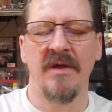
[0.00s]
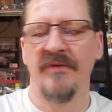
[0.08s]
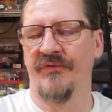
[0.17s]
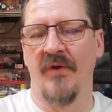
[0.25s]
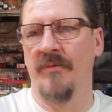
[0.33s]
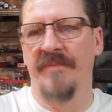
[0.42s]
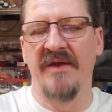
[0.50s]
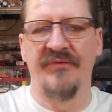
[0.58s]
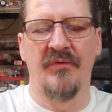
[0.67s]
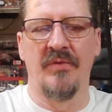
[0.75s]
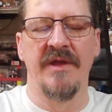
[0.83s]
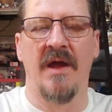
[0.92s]
So
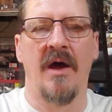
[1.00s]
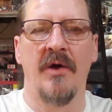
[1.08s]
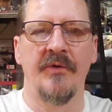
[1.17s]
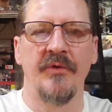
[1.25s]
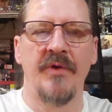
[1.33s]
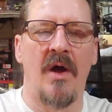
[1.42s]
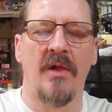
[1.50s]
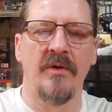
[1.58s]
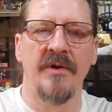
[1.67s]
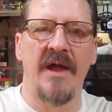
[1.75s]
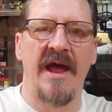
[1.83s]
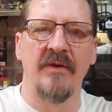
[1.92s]
basically a
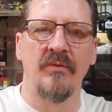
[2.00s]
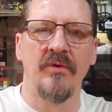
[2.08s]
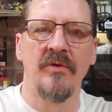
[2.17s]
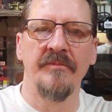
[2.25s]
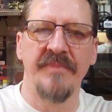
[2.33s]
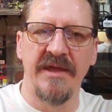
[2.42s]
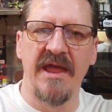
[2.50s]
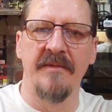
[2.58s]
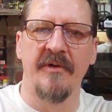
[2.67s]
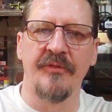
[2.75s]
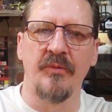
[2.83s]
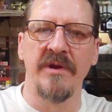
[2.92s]
$100 a night room
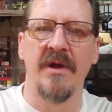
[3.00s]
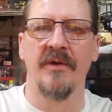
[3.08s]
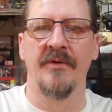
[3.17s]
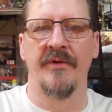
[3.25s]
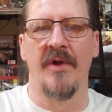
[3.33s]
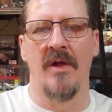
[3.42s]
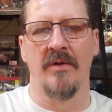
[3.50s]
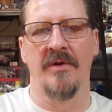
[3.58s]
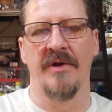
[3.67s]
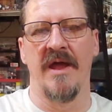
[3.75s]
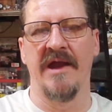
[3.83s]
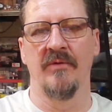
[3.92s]
became a $300
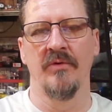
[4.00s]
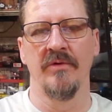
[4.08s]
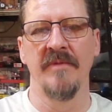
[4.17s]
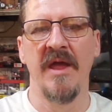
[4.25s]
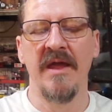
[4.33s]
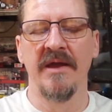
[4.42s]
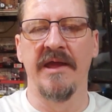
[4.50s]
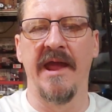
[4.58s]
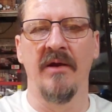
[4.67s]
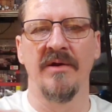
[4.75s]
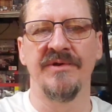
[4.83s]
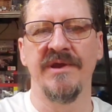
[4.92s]
a night room,
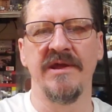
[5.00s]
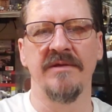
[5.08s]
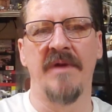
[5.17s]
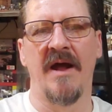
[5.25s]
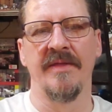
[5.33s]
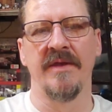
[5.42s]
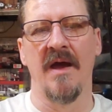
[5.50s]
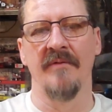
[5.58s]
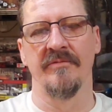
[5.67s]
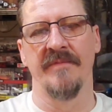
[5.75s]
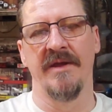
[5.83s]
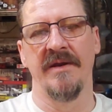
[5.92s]
guaranteed by the
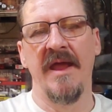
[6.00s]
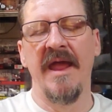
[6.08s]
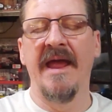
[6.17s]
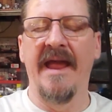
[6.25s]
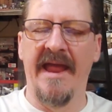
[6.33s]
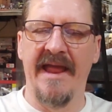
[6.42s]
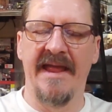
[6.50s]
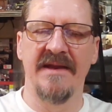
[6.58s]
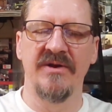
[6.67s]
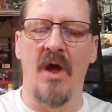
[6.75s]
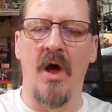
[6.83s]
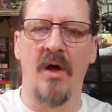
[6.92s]
government.
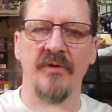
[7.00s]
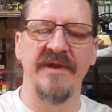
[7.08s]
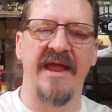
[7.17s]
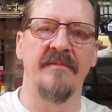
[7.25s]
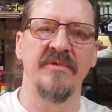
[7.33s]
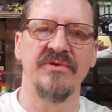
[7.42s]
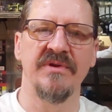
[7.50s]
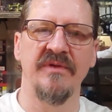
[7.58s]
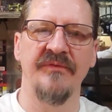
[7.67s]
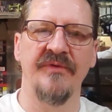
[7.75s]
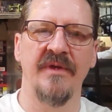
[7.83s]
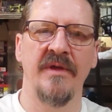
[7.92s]
And all
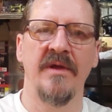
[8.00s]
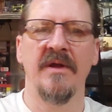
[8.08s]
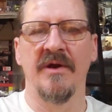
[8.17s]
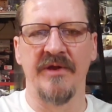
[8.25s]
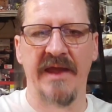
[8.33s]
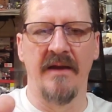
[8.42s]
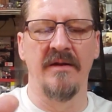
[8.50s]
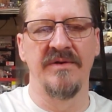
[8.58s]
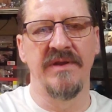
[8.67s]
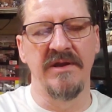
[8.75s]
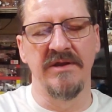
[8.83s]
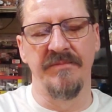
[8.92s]
damages
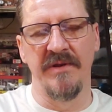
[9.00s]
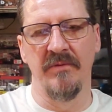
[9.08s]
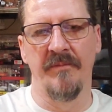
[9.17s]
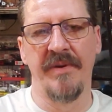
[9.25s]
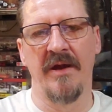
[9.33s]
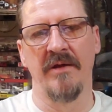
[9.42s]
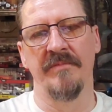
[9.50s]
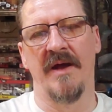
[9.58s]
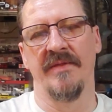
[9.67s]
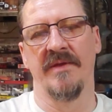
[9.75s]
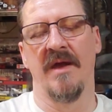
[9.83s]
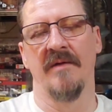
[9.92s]
guaranteed to be repaired
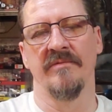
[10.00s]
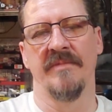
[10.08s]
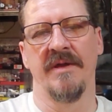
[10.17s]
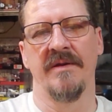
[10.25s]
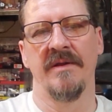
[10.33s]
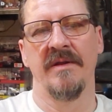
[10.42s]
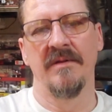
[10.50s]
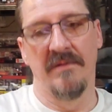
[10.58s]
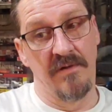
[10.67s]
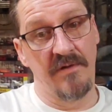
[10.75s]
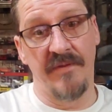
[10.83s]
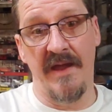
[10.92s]
by the government.
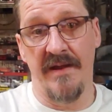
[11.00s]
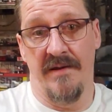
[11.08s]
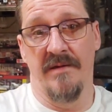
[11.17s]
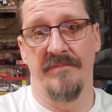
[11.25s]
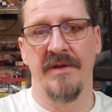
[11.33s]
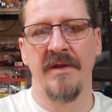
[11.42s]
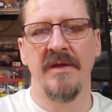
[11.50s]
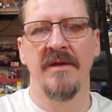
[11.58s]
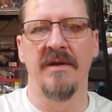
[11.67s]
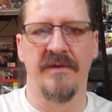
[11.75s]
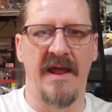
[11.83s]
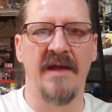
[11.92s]
Look that up.
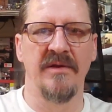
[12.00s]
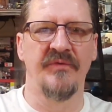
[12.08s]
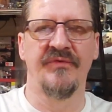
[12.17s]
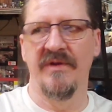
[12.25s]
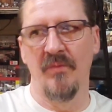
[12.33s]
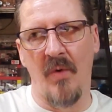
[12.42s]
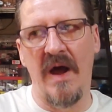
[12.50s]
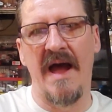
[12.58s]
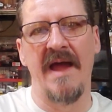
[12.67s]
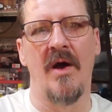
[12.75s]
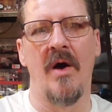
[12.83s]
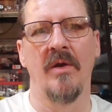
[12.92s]
And now you'll see
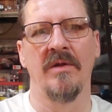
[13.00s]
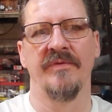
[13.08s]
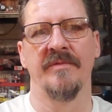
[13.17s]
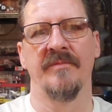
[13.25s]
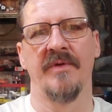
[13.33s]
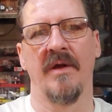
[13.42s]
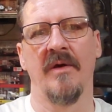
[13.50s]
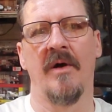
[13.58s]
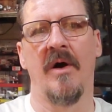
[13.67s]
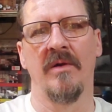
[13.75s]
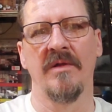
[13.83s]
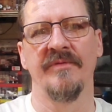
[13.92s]
why all of them, uh,
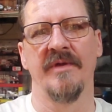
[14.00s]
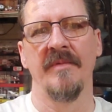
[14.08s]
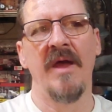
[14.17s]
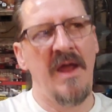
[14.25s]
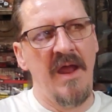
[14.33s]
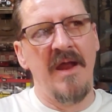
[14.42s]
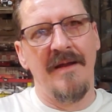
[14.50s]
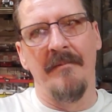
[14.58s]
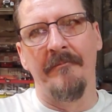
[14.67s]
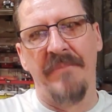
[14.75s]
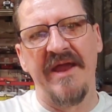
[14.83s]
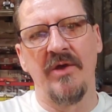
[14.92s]
all of them
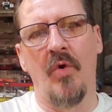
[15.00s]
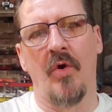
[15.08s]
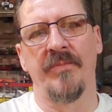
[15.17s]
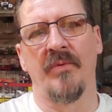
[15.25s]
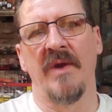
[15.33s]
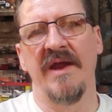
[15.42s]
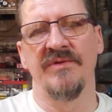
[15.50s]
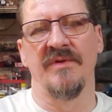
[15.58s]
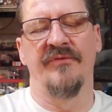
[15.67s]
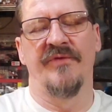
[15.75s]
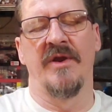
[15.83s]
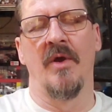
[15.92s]
big
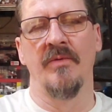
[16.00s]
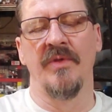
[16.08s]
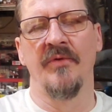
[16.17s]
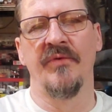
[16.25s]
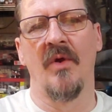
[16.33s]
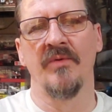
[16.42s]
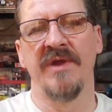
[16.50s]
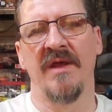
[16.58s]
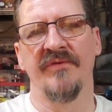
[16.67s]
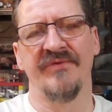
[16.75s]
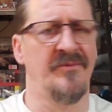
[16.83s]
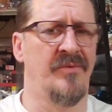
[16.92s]
corporations that own those
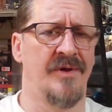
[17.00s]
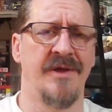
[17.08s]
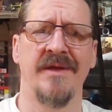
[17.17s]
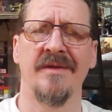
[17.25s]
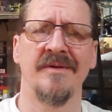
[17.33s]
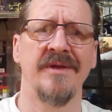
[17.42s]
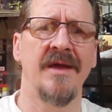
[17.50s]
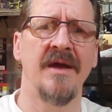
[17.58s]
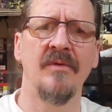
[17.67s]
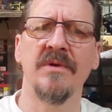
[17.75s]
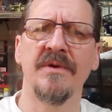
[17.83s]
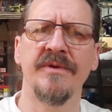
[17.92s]
hotels said, well, hell
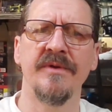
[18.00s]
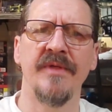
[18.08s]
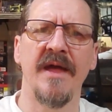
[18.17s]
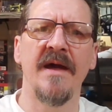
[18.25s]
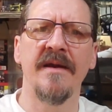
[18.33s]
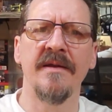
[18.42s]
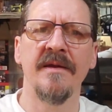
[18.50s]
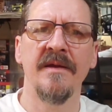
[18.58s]
yeah, we'll do that.